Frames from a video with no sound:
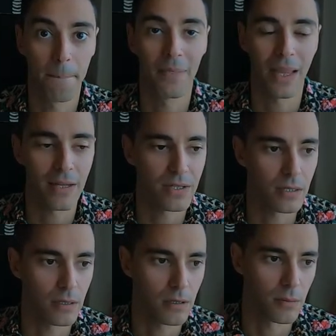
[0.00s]

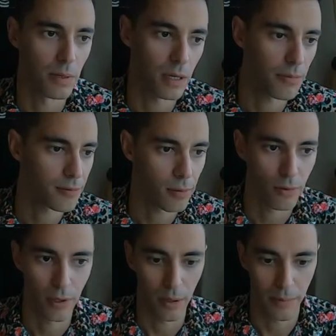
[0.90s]
Lesson learned. But I'm
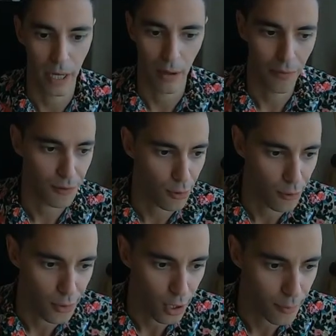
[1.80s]
throwing up now. I'm
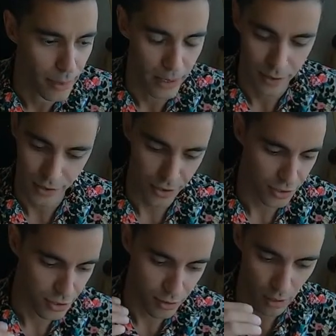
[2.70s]
throwing up, and it's
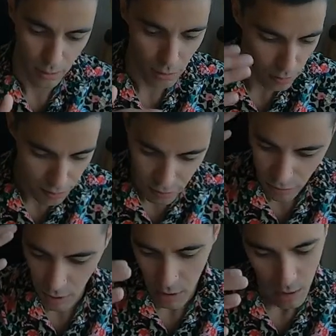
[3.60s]
just, I'm going through,